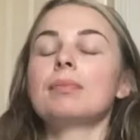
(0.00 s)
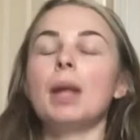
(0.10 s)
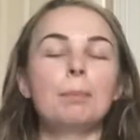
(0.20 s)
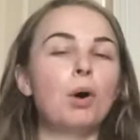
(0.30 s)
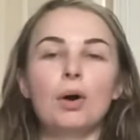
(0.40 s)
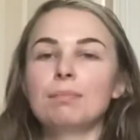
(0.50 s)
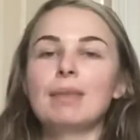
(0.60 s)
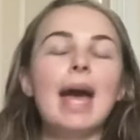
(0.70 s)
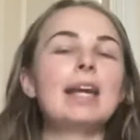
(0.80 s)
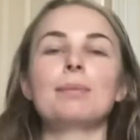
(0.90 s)
But
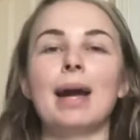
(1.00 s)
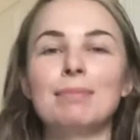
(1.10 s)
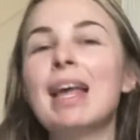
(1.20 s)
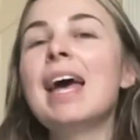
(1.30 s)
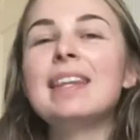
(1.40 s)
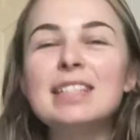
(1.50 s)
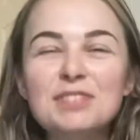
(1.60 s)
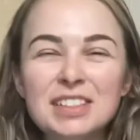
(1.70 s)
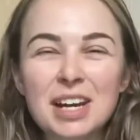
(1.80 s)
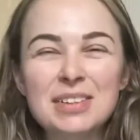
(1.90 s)
anyway, this
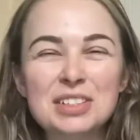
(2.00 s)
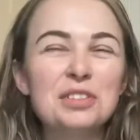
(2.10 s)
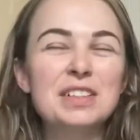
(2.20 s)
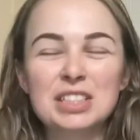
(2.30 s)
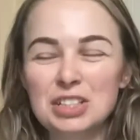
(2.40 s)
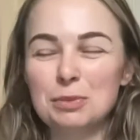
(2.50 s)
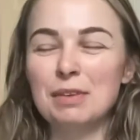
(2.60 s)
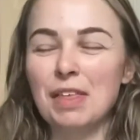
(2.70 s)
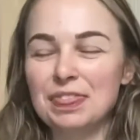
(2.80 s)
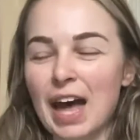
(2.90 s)
video is nothing to do
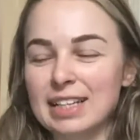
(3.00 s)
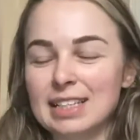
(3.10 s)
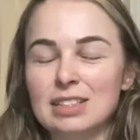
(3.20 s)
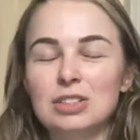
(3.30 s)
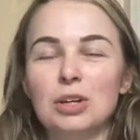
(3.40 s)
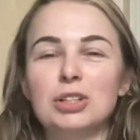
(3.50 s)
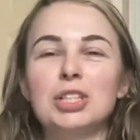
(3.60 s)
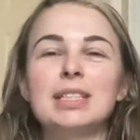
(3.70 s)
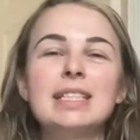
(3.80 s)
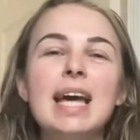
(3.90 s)
with that as such.
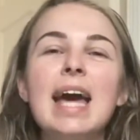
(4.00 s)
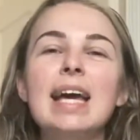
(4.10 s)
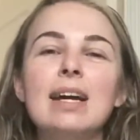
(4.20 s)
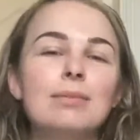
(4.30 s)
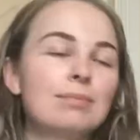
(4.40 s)
So today